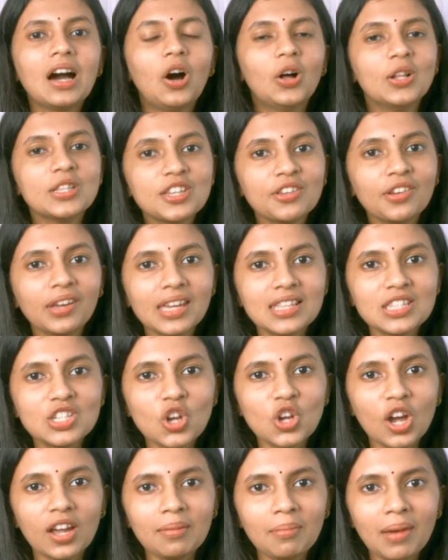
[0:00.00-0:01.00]
Also, you can
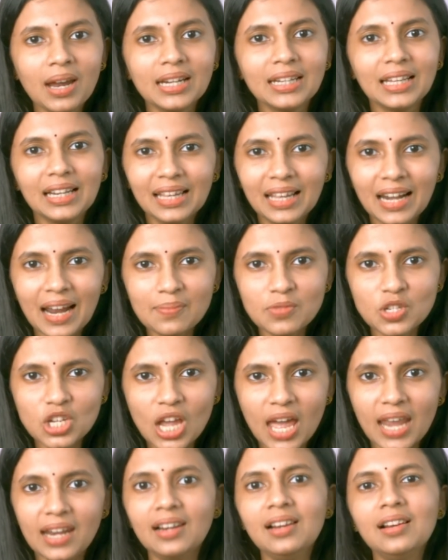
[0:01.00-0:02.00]
join my Telegram
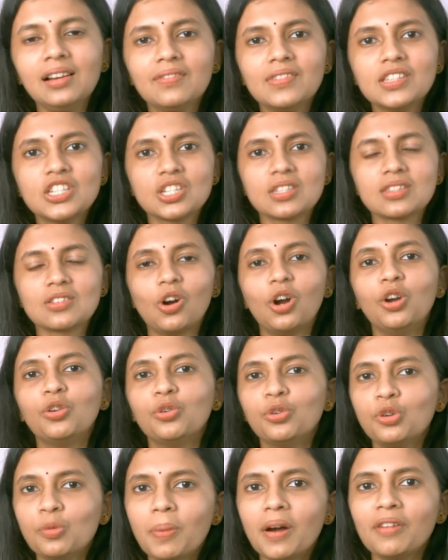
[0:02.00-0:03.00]
channel, which is called
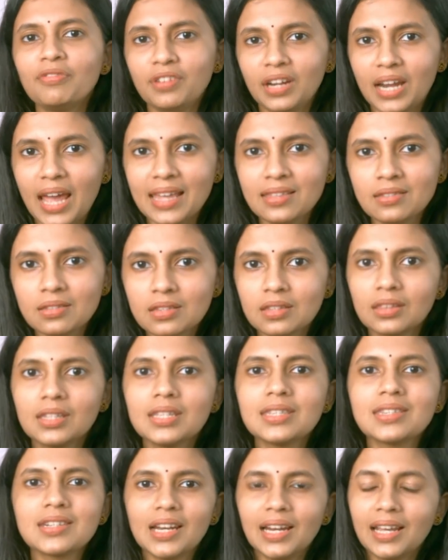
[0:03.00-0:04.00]
Udupa Finance.
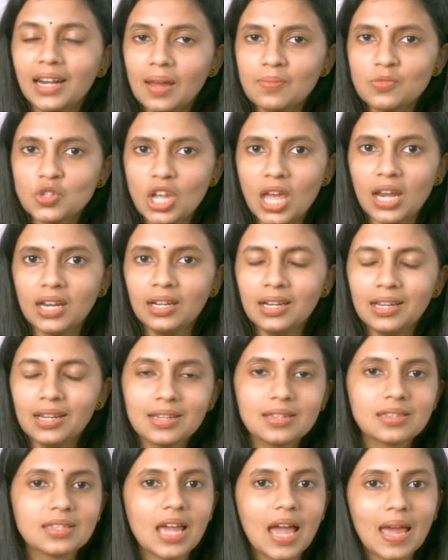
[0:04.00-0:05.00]
This Telegram channel
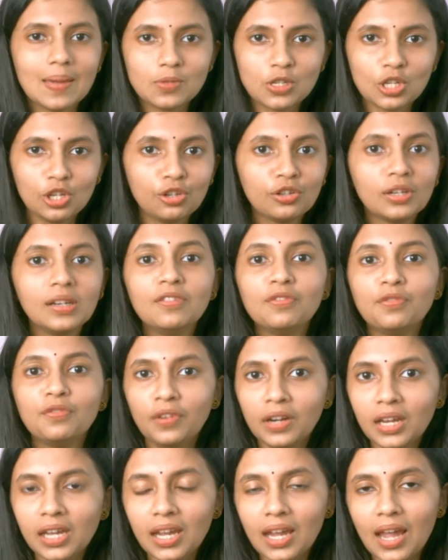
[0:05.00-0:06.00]
is absolutely
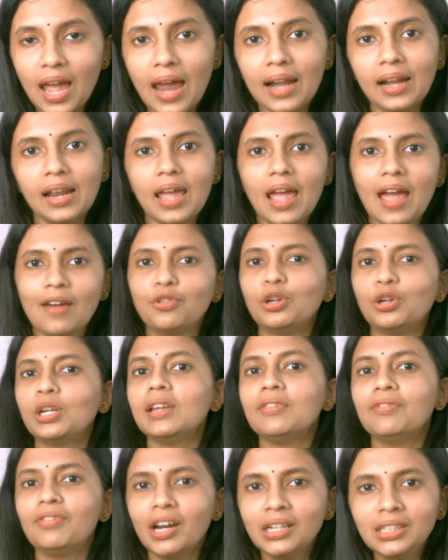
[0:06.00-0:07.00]
free, and I have
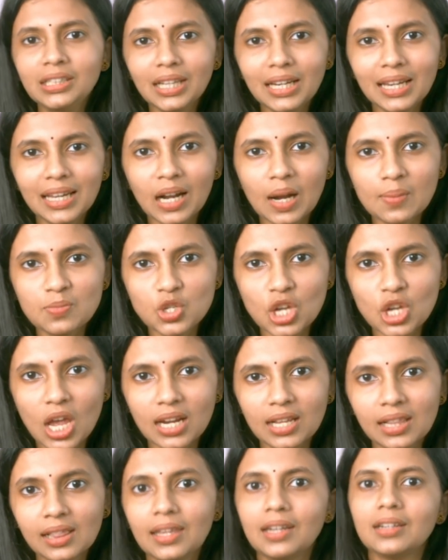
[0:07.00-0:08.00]
only one Telegram
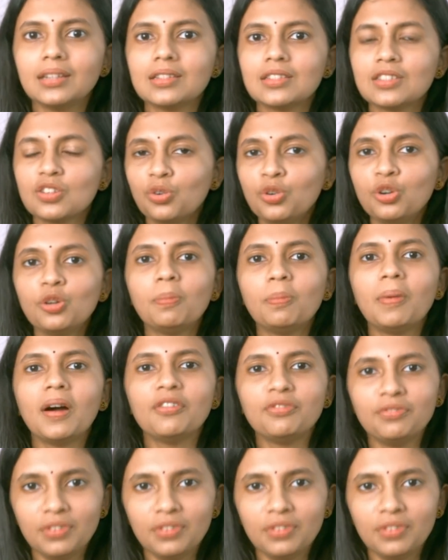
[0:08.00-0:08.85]
channel, that is Udupa